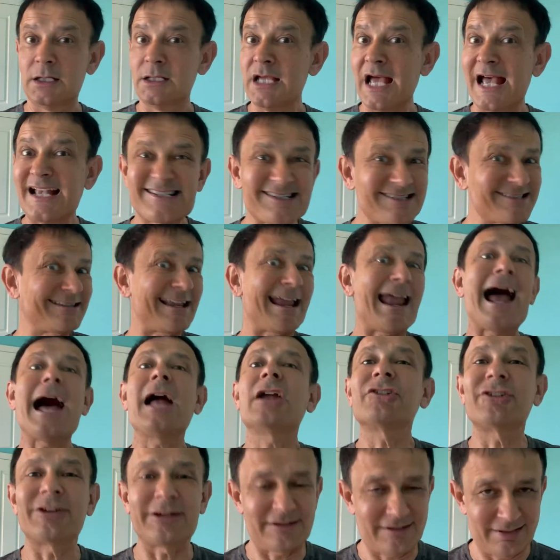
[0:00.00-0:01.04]

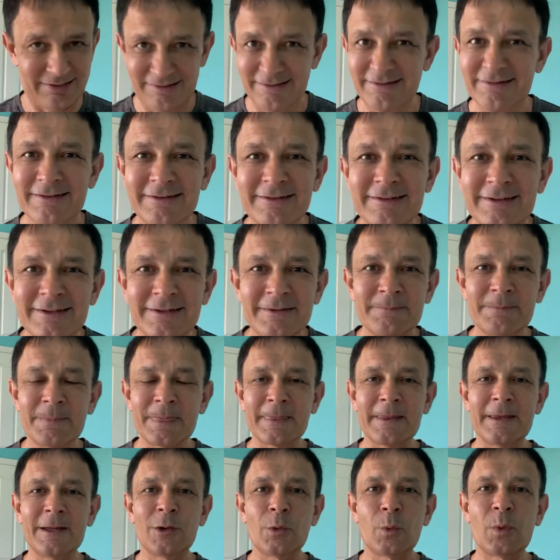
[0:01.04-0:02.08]
astounded
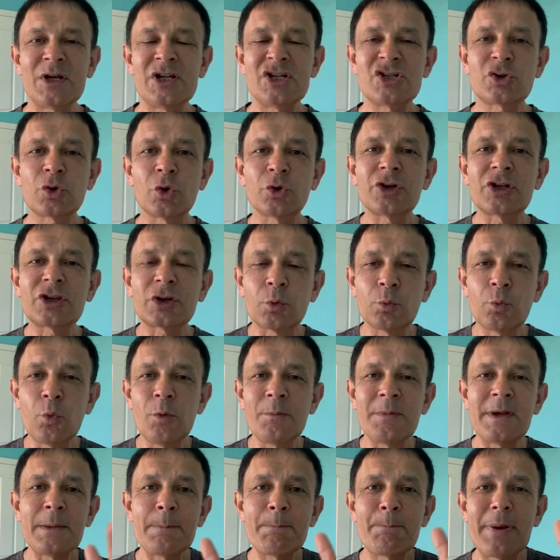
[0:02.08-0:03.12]
when he saw that the
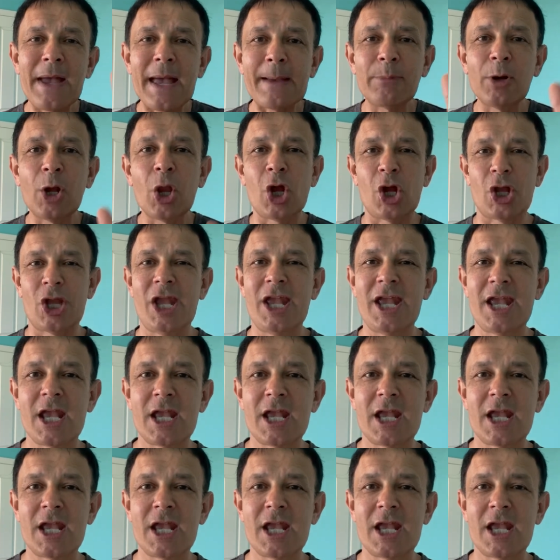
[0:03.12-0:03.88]
woman Babylon